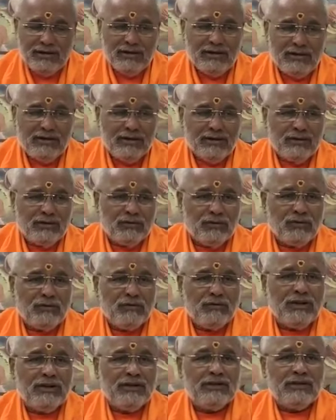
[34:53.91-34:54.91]
and they
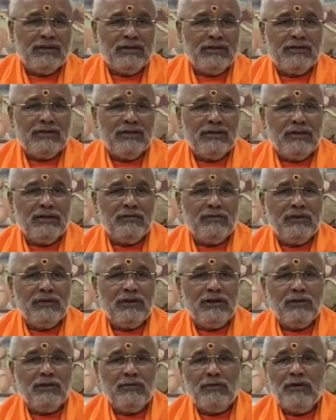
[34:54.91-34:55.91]
told Vice Chancellor
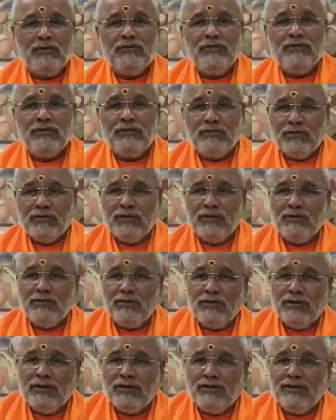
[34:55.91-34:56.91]
will come after 1
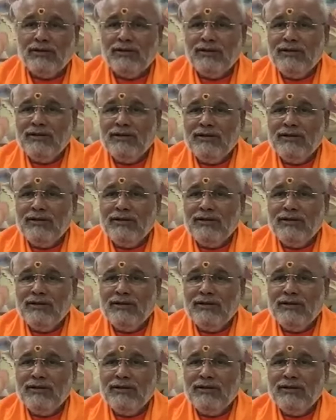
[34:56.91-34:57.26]
hour.